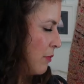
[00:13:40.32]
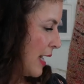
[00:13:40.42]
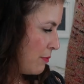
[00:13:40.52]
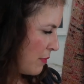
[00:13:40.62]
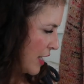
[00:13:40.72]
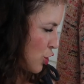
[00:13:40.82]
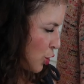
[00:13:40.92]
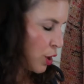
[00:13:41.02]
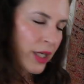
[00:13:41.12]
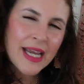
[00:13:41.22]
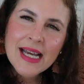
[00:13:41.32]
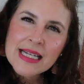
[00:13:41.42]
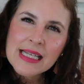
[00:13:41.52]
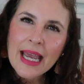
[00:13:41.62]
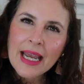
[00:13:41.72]
I measure
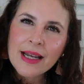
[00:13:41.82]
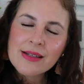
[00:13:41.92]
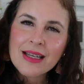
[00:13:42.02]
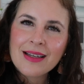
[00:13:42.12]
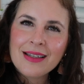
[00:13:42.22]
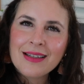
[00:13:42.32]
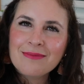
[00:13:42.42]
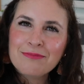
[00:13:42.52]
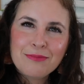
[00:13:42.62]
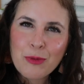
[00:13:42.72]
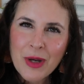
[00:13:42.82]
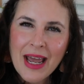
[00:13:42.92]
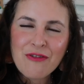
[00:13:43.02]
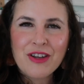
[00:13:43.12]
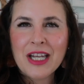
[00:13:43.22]
it, and when
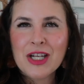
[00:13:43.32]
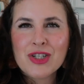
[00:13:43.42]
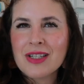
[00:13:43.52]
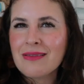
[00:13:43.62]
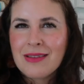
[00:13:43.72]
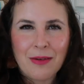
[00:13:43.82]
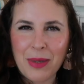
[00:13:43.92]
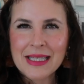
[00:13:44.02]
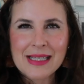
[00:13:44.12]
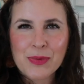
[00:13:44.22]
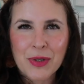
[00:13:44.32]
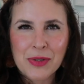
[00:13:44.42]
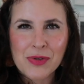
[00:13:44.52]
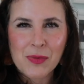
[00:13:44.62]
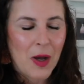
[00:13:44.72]
I finished, the buttons were
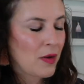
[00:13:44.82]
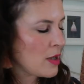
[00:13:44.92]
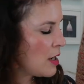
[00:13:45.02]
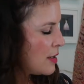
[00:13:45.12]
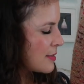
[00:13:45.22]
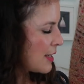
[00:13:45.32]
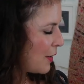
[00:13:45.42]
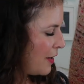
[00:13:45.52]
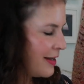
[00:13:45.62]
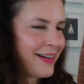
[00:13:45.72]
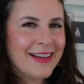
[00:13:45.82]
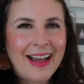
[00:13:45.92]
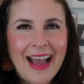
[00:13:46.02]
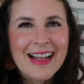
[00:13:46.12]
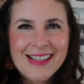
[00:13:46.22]
too small, so I
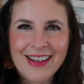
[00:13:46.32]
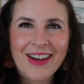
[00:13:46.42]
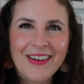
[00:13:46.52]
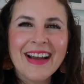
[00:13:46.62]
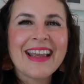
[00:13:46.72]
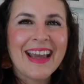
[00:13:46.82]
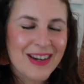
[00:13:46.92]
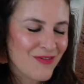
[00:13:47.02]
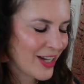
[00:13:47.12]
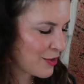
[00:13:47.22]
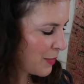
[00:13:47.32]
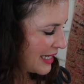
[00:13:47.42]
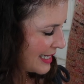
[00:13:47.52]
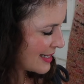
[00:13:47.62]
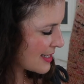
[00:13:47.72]
had to go and get bigger
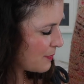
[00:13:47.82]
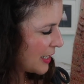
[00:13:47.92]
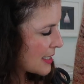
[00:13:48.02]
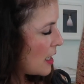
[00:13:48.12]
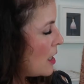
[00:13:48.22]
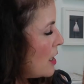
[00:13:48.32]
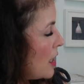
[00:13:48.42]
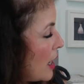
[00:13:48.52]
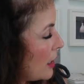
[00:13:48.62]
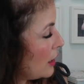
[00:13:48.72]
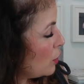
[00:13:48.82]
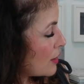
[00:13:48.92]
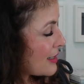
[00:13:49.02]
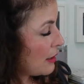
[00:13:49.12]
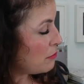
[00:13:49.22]
buttons. But it
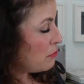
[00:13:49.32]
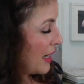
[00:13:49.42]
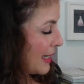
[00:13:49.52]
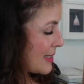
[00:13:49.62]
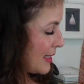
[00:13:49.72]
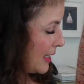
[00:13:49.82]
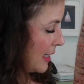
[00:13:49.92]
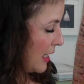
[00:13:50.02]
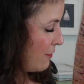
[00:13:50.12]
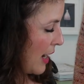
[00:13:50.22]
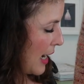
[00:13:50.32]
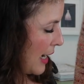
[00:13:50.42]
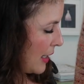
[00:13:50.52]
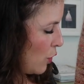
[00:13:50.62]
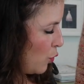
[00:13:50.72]
looks amazing. If
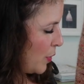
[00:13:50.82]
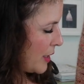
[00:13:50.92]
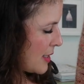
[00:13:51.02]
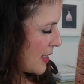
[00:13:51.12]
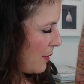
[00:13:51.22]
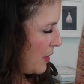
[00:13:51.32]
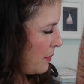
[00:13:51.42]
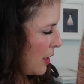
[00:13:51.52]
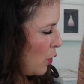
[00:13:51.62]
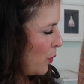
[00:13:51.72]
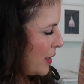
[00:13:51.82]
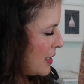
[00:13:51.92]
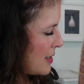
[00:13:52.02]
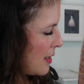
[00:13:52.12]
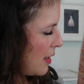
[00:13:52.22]
I open this up, let me open
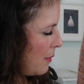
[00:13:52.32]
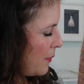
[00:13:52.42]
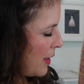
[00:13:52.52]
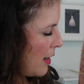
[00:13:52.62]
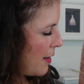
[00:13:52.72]
this up.